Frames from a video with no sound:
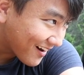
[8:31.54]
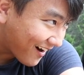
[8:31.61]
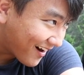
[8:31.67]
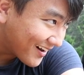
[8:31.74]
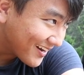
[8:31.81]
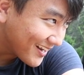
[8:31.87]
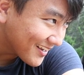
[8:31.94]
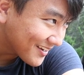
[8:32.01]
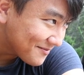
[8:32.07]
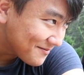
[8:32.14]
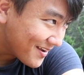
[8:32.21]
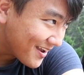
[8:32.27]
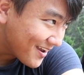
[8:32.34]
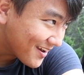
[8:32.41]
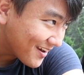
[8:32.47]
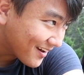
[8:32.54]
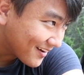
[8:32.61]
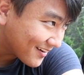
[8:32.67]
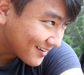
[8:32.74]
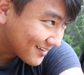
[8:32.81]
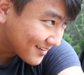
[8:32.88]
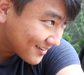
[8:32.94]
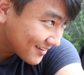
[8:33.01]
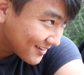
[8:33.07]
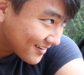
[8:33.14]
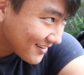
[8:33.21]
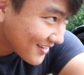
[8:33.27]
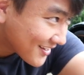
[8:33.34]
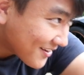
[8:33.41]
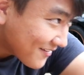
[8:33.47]
Cardi, come here.
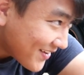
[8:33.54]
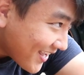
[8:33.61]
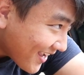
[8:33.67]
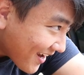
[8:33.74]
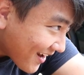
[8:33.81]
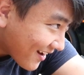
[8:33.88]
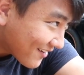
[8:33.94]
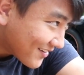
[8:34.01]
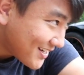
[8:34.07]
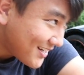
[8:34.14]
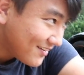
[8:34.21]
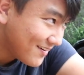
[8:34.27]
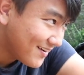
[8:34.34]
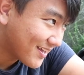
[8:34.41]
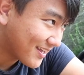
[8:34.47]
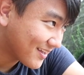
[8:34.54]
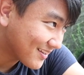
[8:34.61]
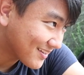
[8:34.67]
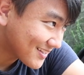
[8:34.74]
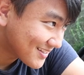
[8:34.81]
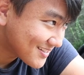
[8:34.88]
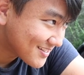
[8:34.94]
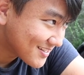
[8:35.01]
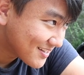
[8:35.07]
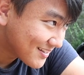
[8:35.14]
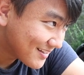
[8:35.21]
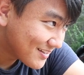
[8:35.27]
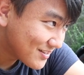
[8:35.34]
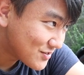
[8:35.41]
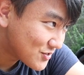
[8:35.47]
Come here. What are you doing?
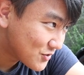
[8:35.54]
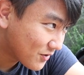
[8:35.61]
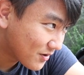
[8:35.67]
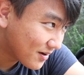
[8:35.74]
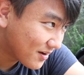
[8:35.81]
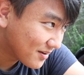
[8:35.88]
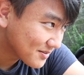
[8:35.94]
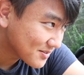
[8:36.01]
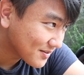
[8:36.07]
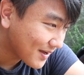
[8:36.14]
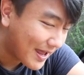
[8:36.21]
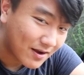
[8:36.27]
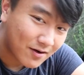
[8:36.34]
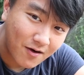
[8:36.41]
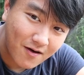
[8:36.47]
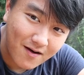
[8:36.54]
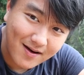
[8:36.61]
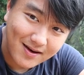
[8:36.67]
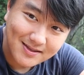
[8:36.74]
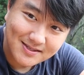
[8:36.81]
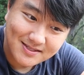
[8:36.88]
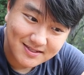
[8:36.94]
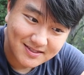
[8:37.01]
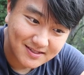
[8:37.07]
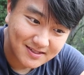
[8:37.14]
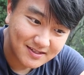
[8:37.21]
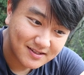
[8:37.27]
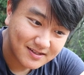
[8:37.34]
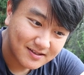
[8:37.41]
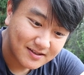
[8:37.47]
Chewing on some acorns?
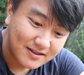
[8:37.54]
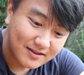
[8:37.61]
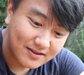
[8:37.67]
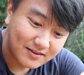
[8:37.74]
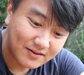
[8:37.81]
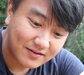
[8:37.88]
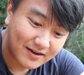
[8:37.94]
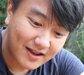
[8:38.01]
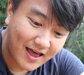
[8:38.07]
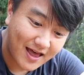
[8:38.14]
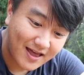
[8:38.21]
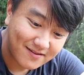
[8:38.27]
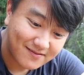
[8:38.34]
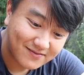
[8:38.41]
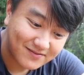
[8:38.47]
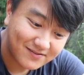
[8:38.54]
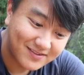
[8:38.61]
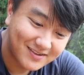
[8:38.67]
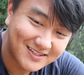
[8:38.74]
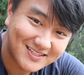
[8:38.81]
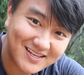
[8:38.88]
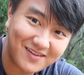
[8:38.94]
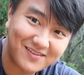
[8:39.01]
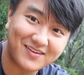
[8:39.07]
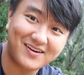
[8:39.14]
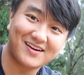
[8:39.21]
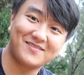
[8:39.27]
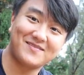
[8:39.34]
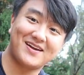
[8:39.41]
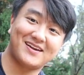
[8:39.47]
Luna? What's up,
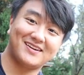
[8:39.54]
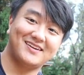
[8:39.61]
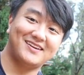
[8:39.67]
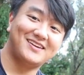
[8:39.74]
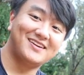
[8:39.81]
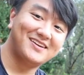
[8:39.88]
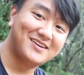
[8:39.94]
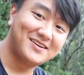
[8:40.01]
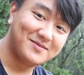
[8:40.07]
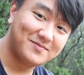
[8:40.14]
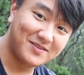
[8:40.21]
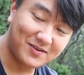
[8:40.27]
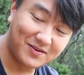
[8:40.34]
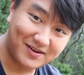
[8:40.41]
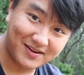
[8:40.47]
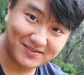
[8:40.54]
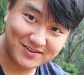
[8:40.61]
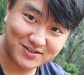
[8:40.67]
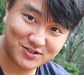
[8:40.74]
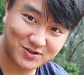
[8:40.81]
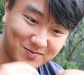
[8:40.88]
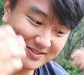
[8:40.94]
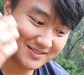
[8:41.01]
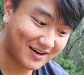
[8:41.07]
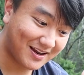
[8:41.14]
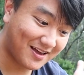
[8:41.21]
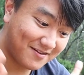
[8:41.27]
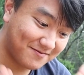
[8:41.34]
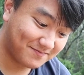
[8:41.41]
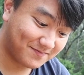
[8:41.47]
Luna? Come here. Come on, Luna. You show me some
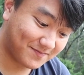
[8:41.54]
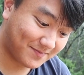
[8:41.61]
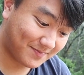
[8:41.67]
love?